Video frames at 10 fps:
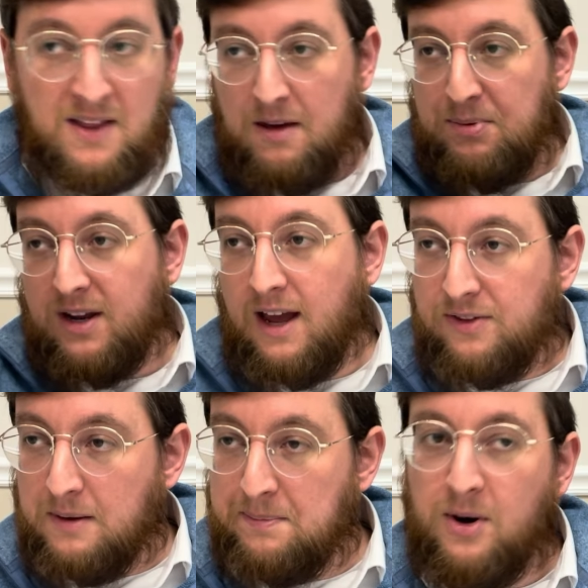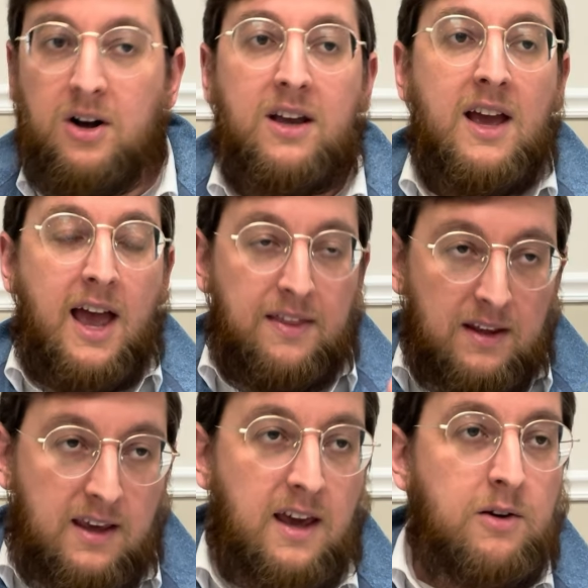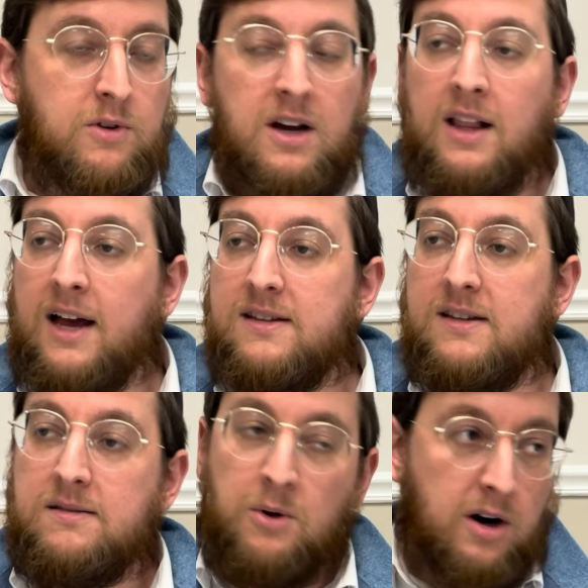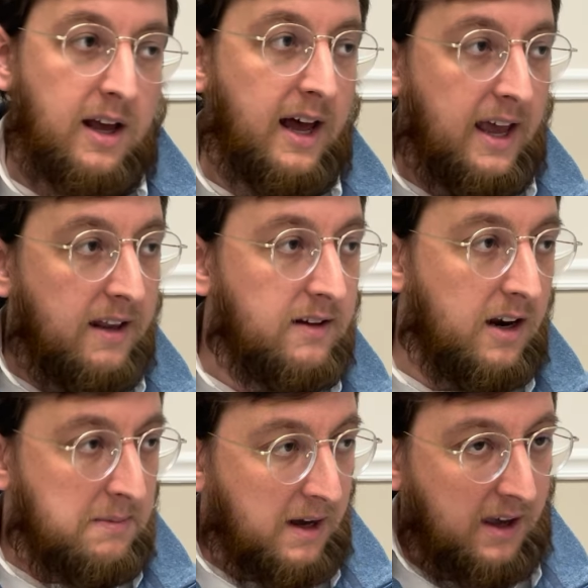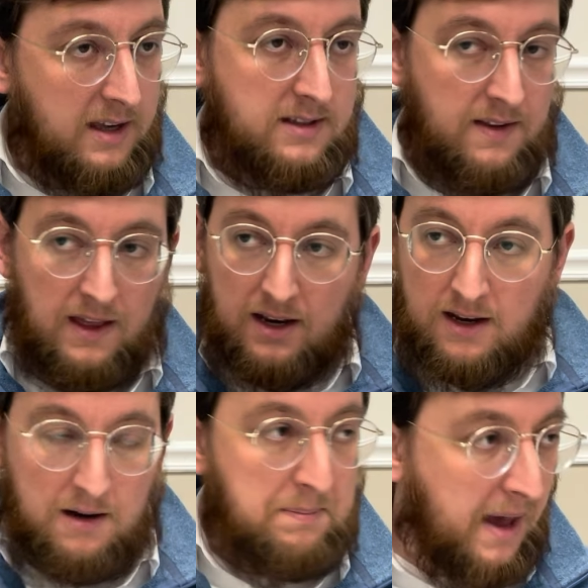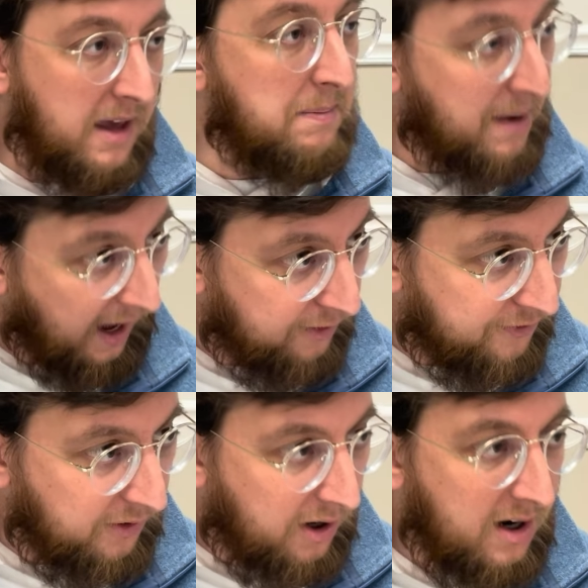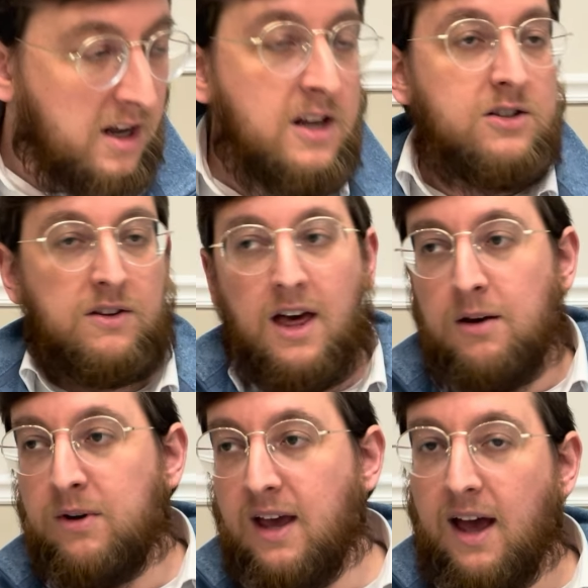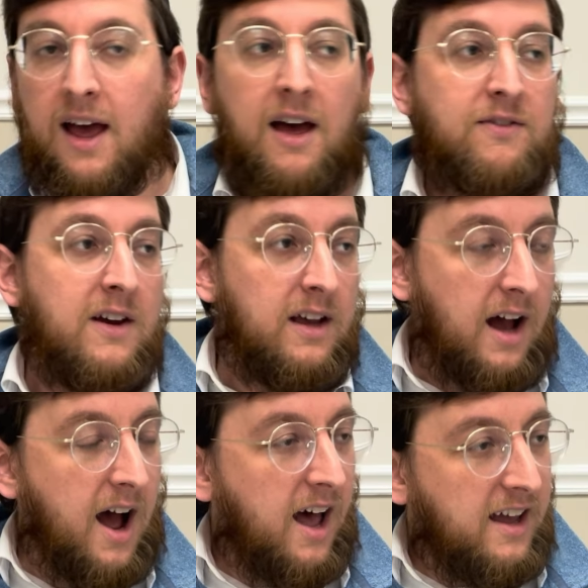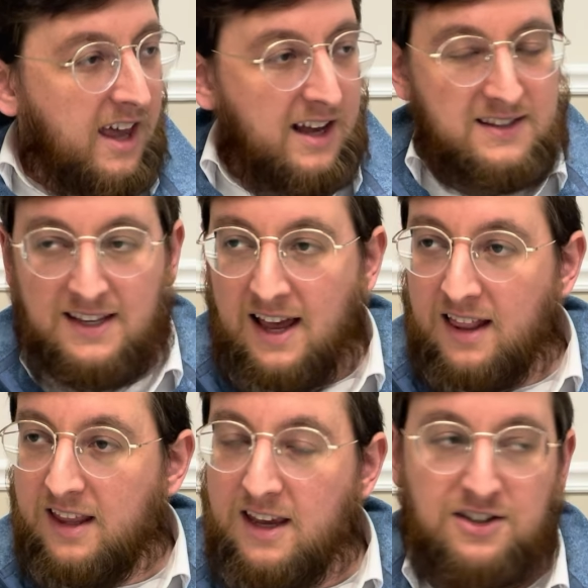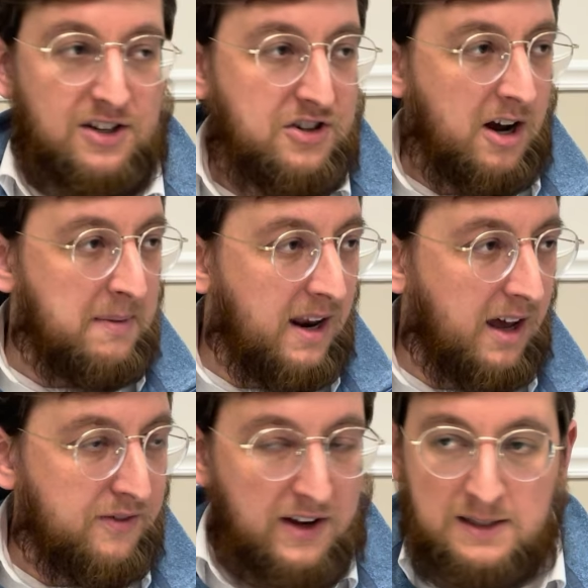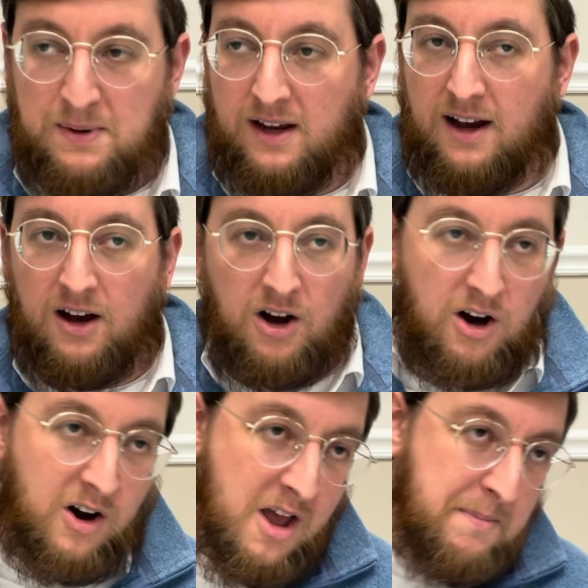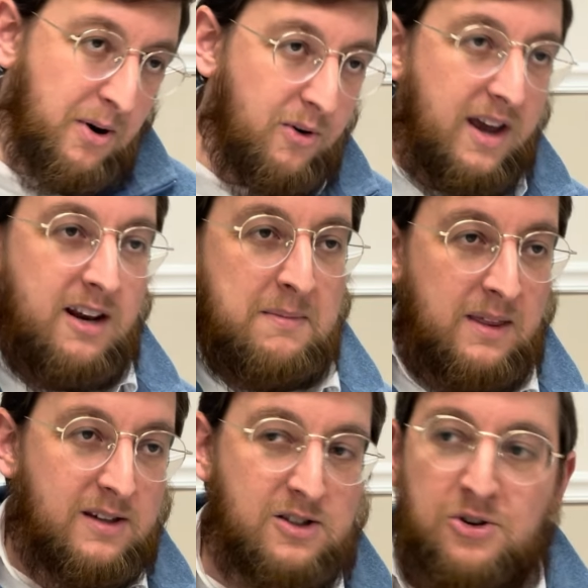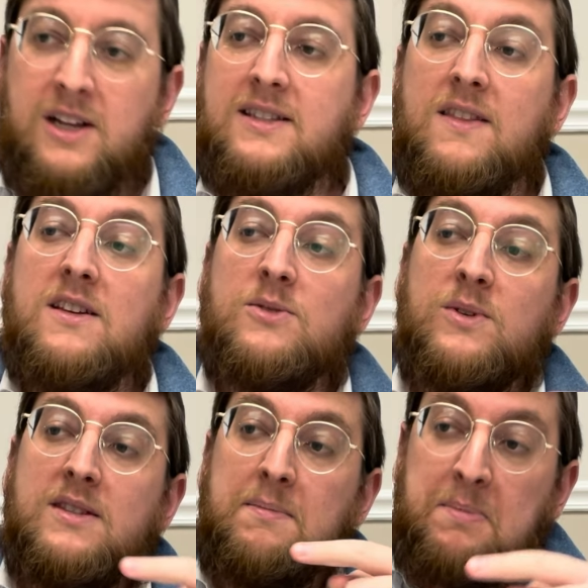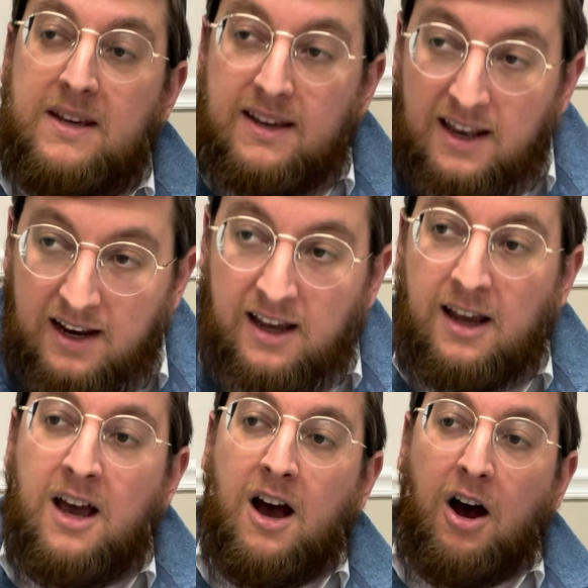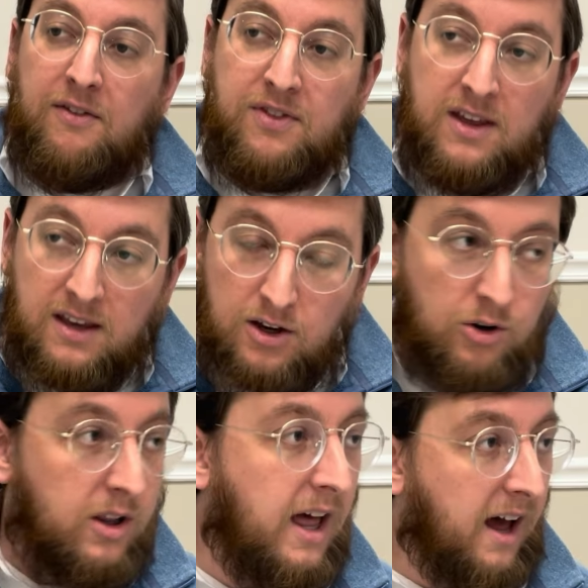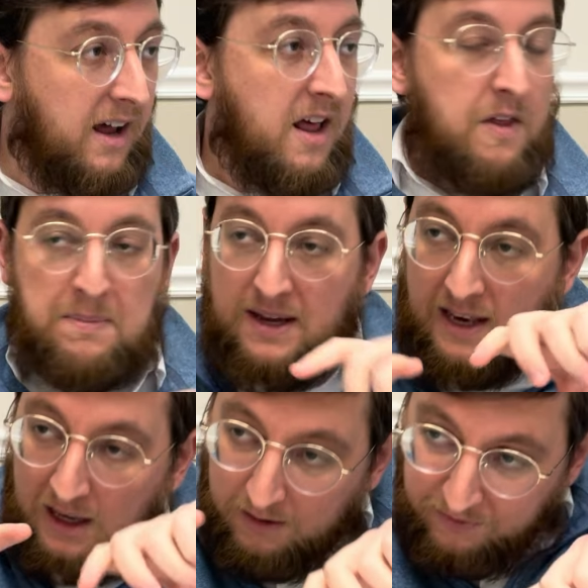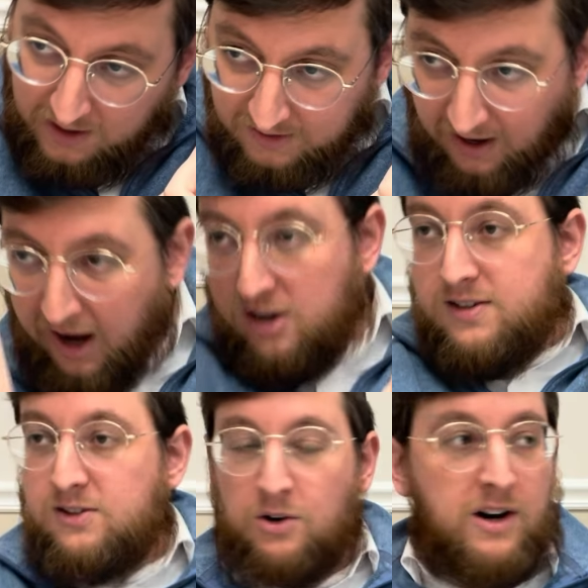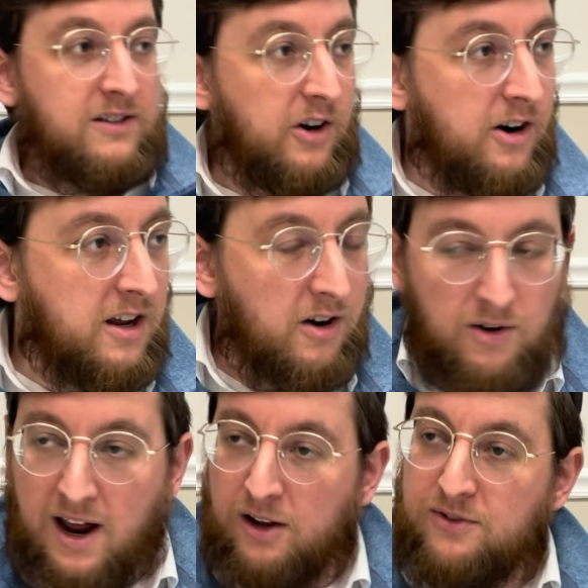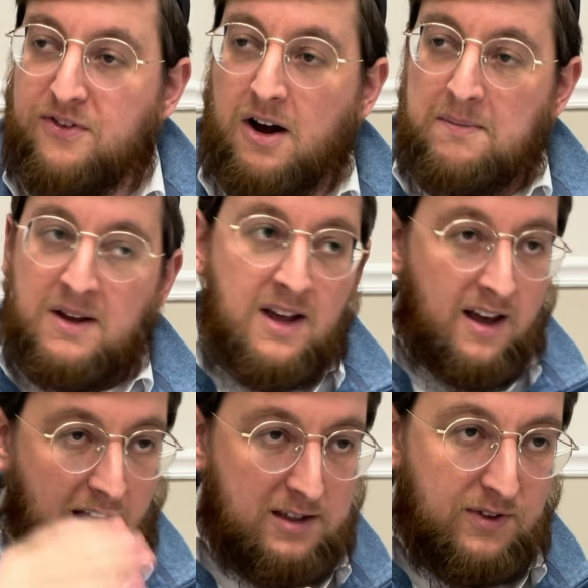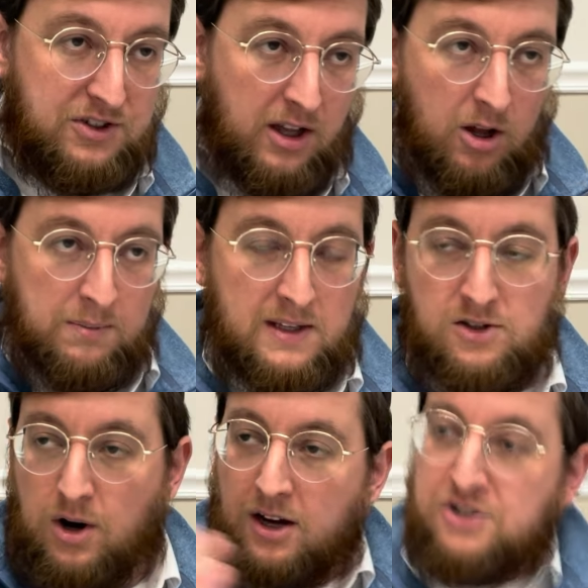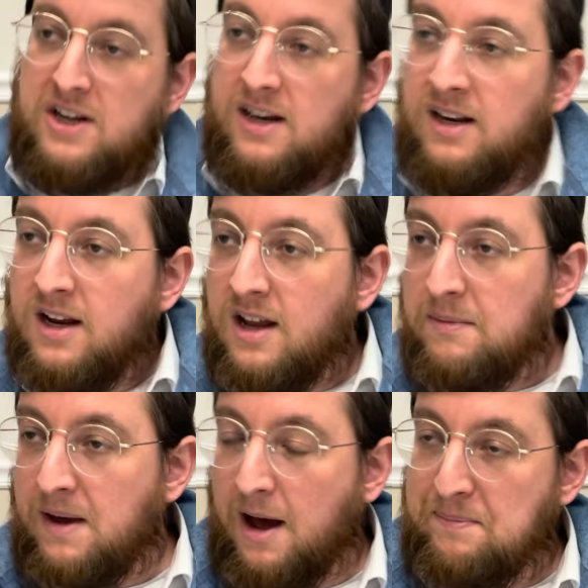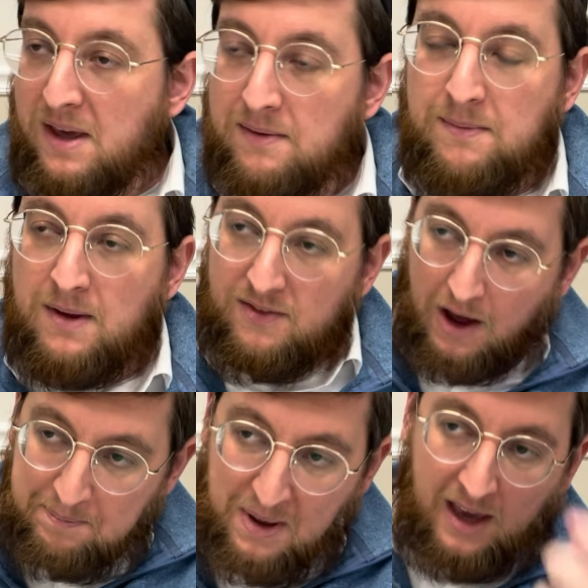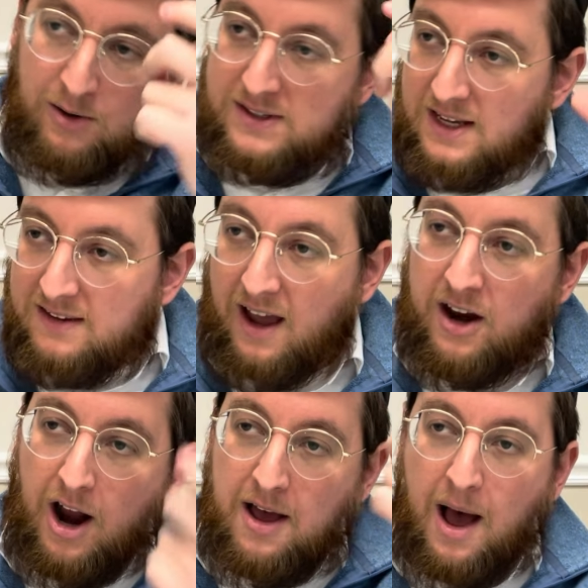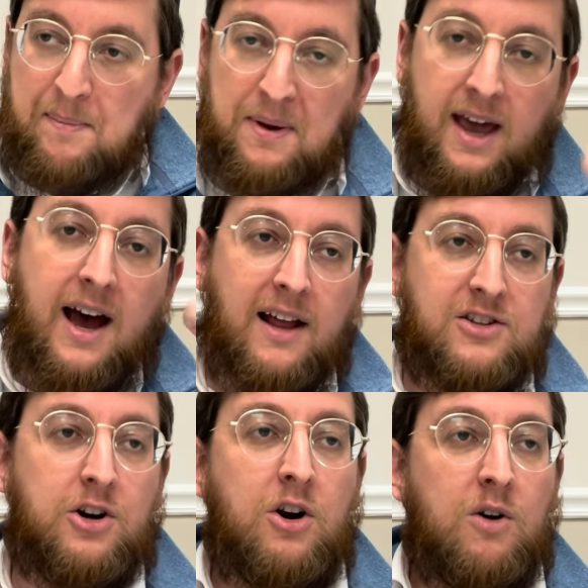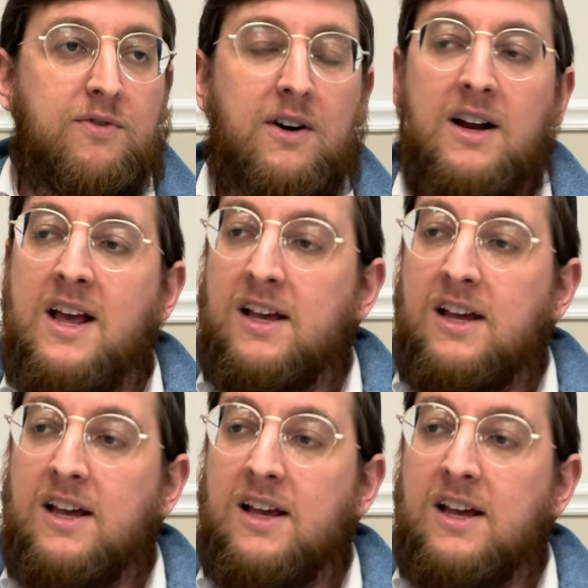They bring out the book, and the king realizes Mordechai had done him a chesed that he didn't pay him back for. So then we have, Kacha ye'aseh le'ish asher ha'melech hafetz b'ikaro, parade him in the streets, and this was the beginning of the geula, the beginning of the entire story turning around from chas v'shalom destruction, me'apech, it was the entire ha'apecha, turnover.